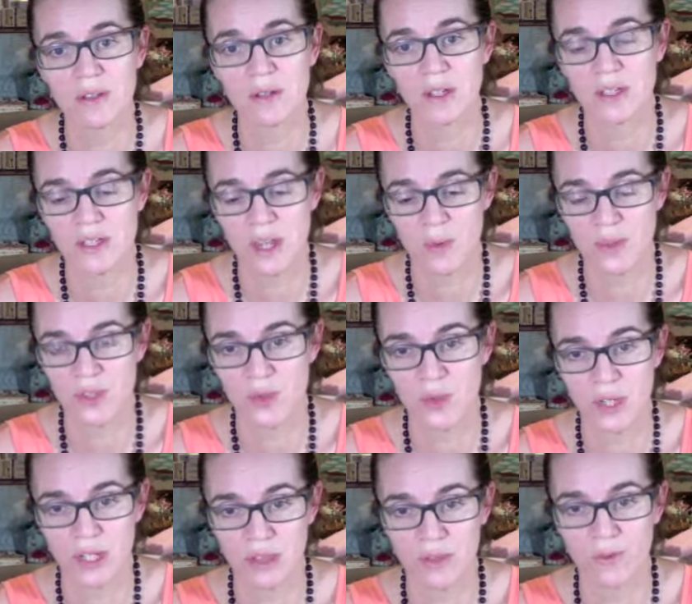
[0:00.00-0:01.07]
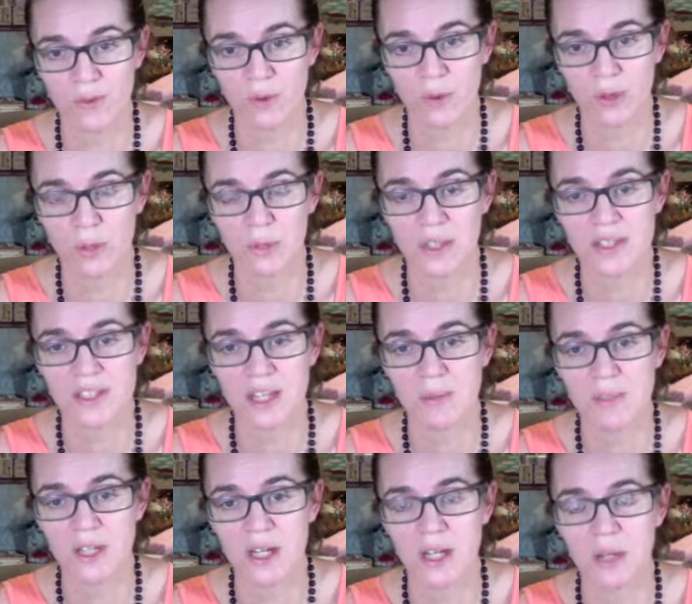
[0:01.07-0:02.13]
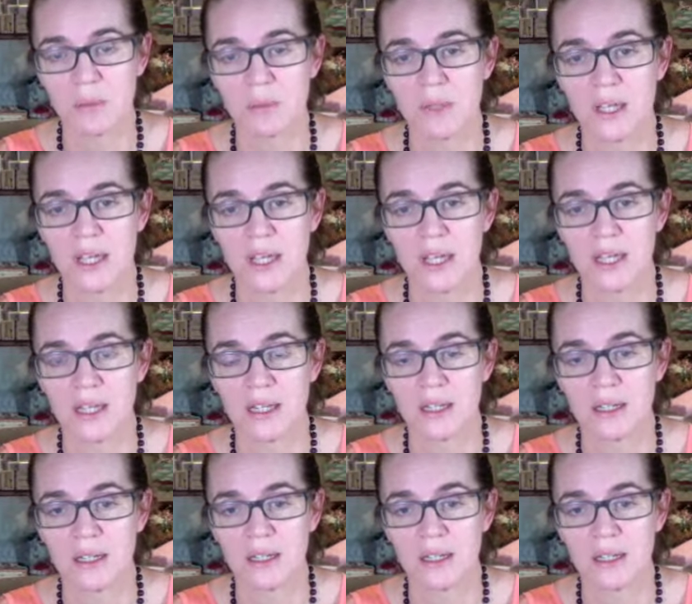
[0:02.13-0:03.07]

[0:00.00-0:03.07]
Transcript: because I was creating the 4 of them at the same time, and